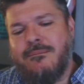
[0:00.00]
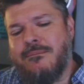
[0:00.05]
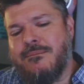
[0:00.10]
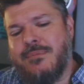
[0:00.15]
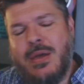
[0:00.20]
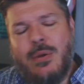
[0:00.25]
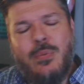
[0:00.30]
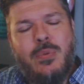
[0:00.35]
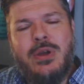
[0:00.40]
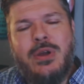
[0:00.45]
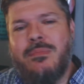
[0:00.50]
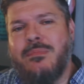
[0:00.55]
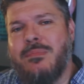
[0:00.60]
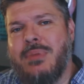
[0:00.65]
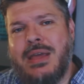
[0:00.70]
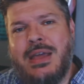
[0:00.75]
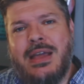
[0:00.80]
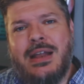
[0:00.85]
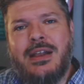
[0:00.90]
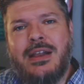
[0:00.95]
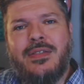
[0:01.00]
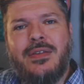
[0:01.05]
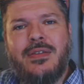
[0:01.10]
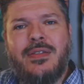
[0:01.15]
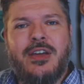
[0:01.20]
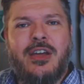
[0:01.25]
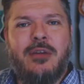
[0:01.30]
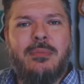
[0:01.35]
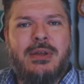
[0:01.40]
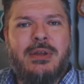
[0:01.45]
there wouldn't be anything
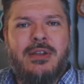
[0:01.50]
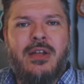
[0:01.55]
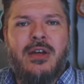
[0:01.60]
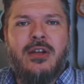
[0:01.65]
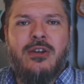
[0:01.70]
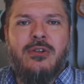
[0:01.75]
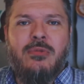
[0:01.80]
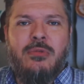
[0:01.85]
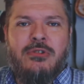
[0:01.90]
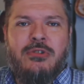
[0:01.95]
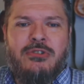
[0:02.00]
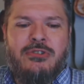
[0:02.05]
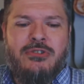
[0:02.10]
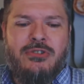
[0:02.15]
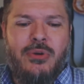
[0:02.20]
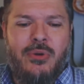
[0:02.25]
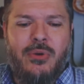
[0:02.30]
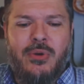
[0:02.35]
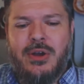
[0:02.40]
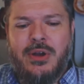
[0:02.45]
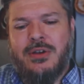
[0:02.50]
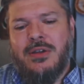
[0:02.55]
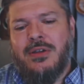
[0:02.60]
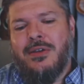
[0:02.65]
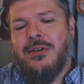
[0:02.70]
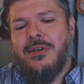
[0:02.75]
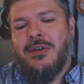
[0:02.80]
that could be done to restore it.